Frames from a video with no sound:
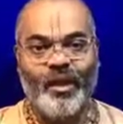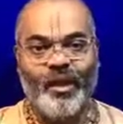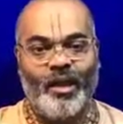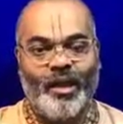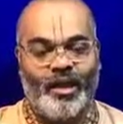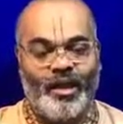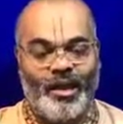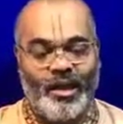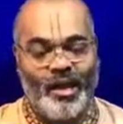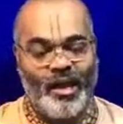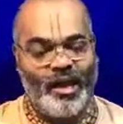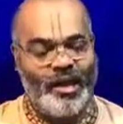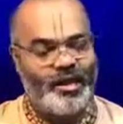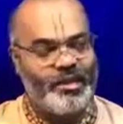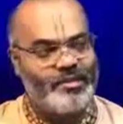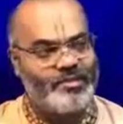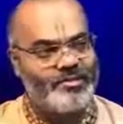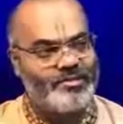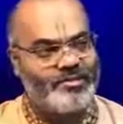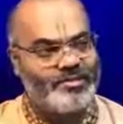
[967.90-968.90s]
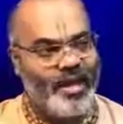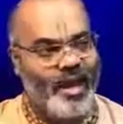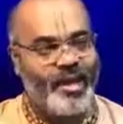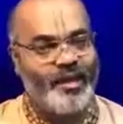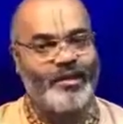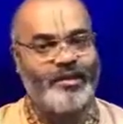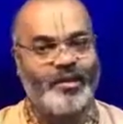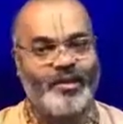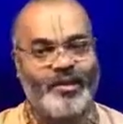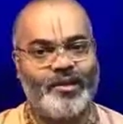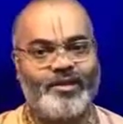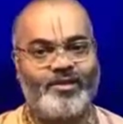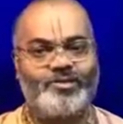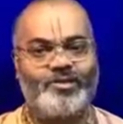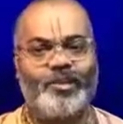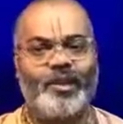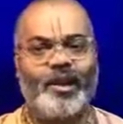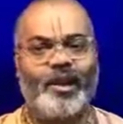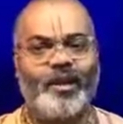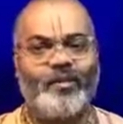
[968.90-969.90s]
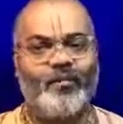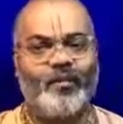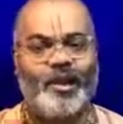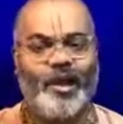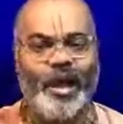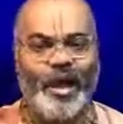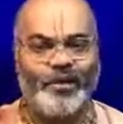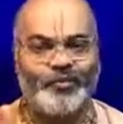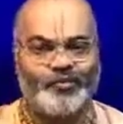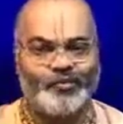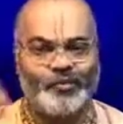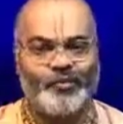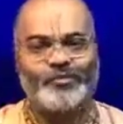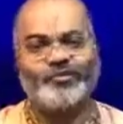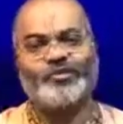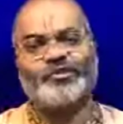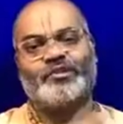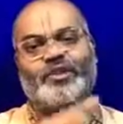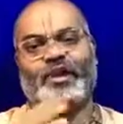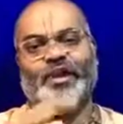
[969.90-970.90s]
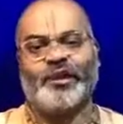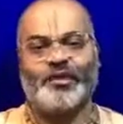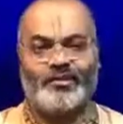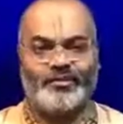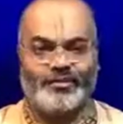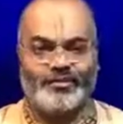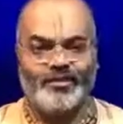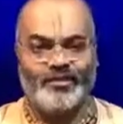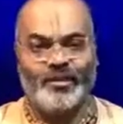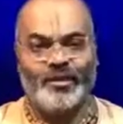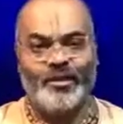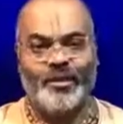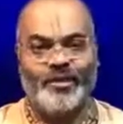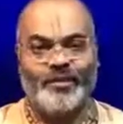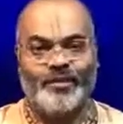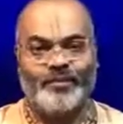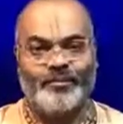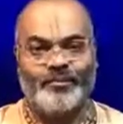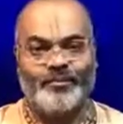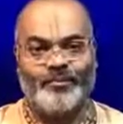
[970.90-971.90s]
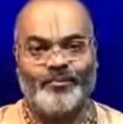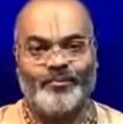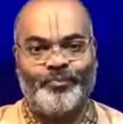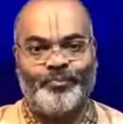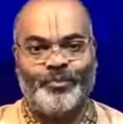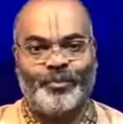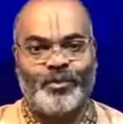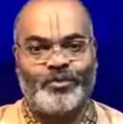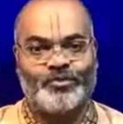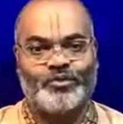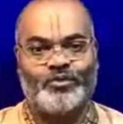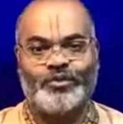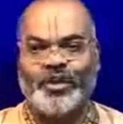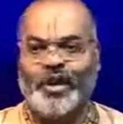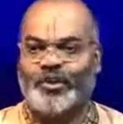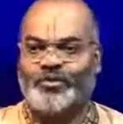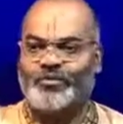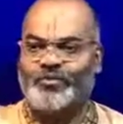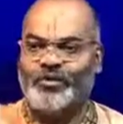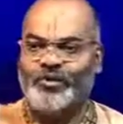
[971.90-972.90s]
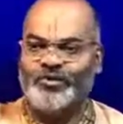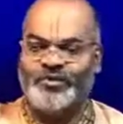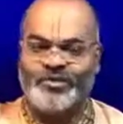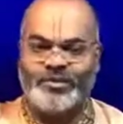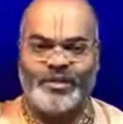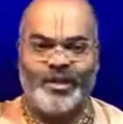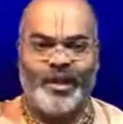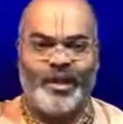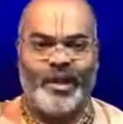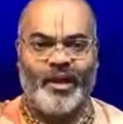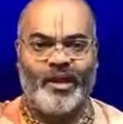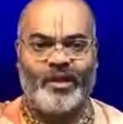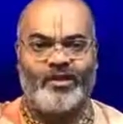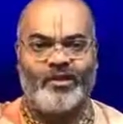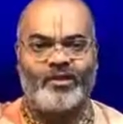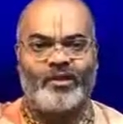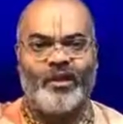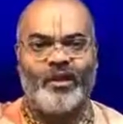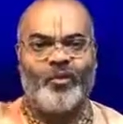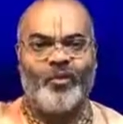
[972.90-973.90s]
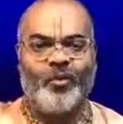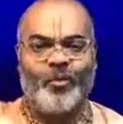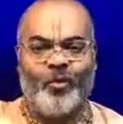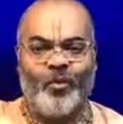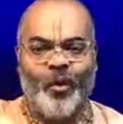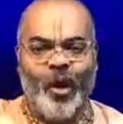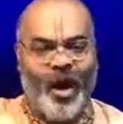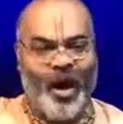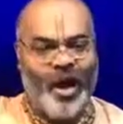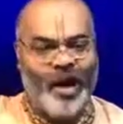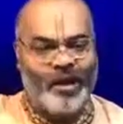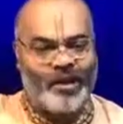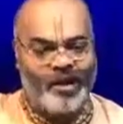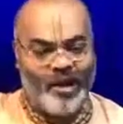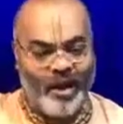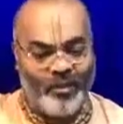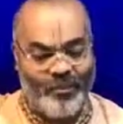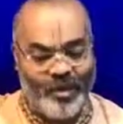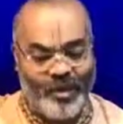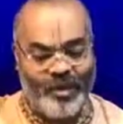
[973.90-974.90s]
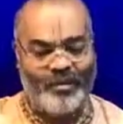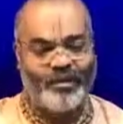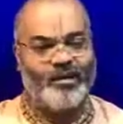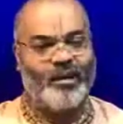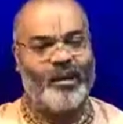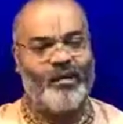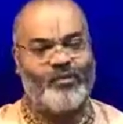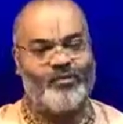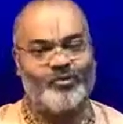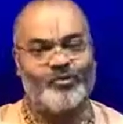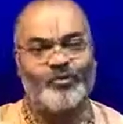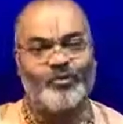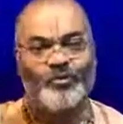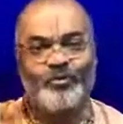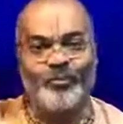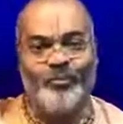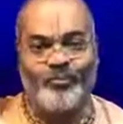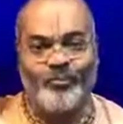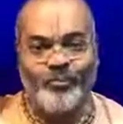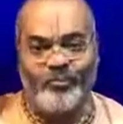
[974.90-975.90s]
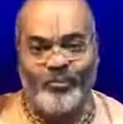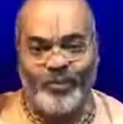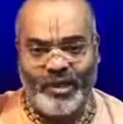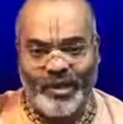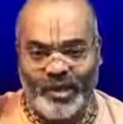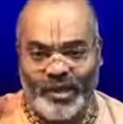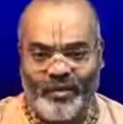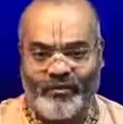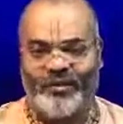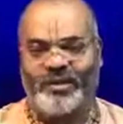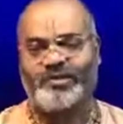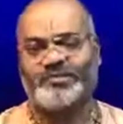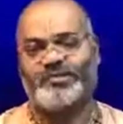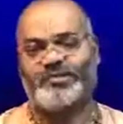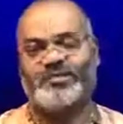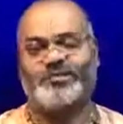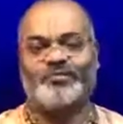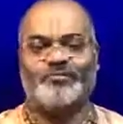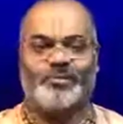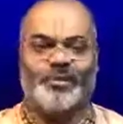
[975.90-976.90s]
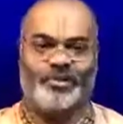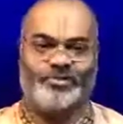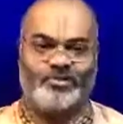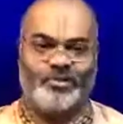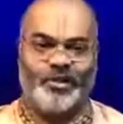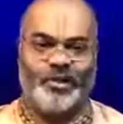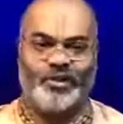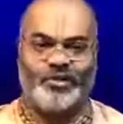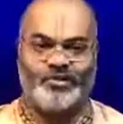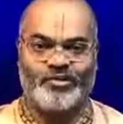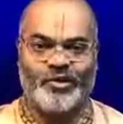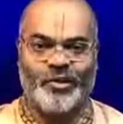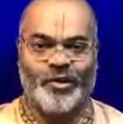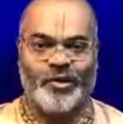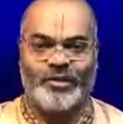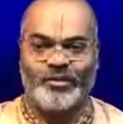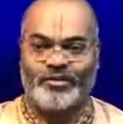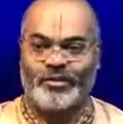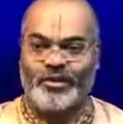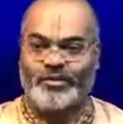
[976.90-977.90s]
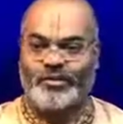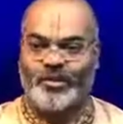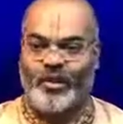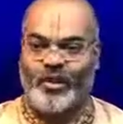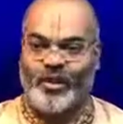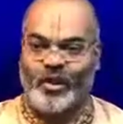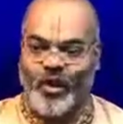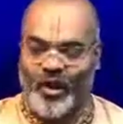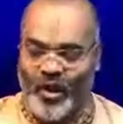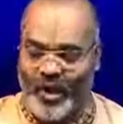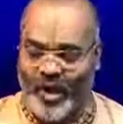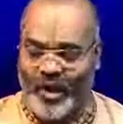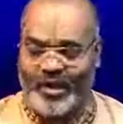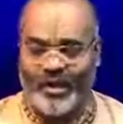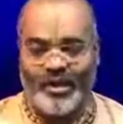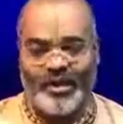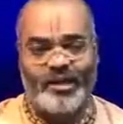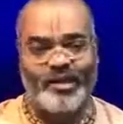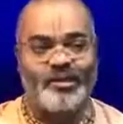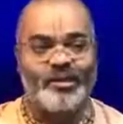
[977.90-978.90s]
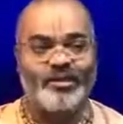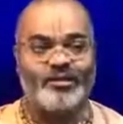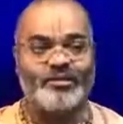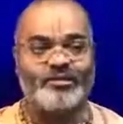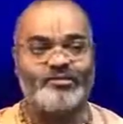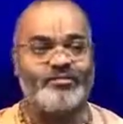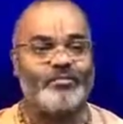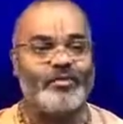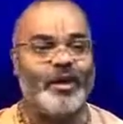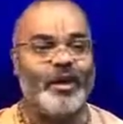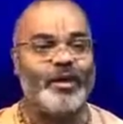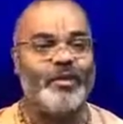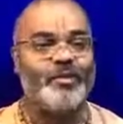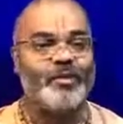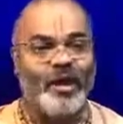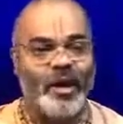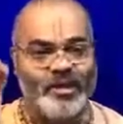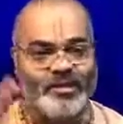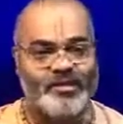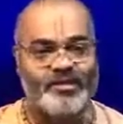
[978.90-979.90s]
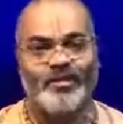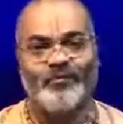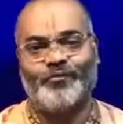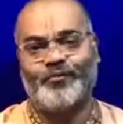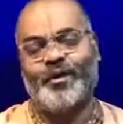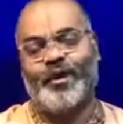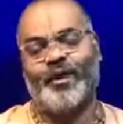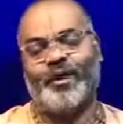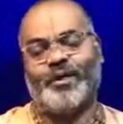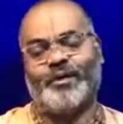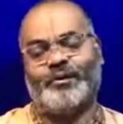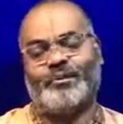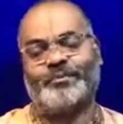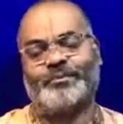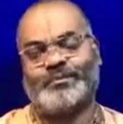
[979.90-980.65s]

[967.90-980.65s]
He has sent His beloved associates. So the associates who are coming down to give us this message that the Lord is very merciful.